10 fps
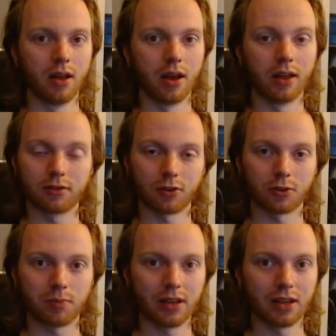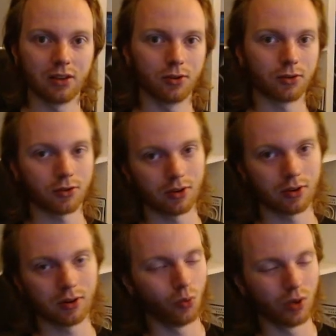and start playing in your turn
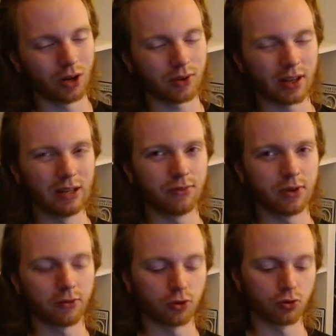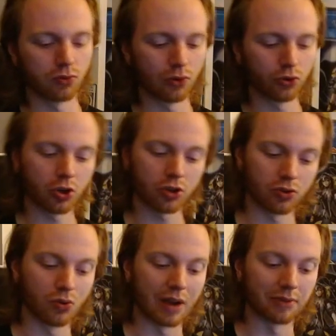without any fear for the Revolt, because you
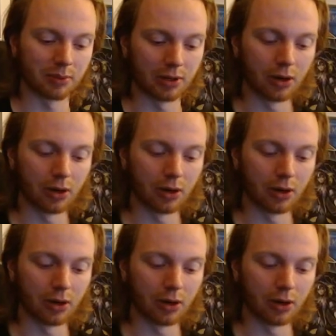do have the Bell.